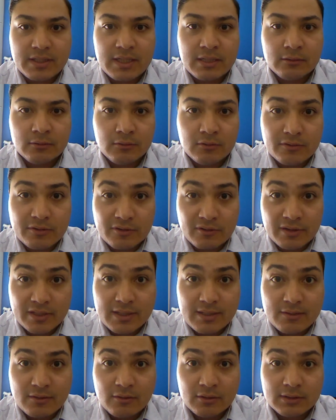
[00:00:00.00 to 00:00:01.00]
it looks like
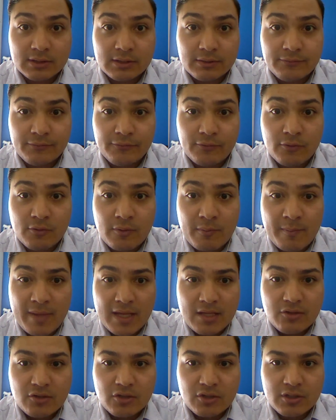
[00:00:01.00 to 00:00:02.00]
he's got the
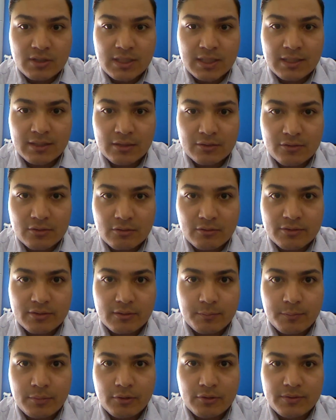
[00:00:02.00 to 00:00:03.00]
formation and the choice
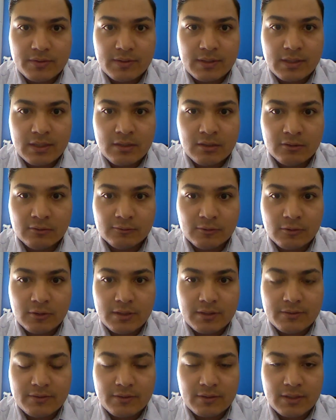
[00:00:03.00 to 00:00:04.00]
of personnel
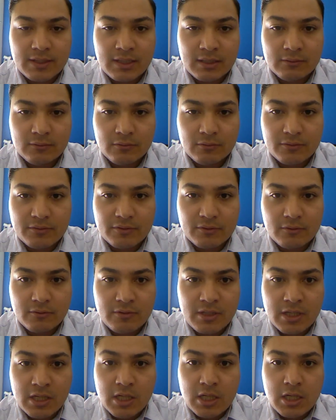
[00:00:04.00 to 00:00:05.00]
right, so that looks good.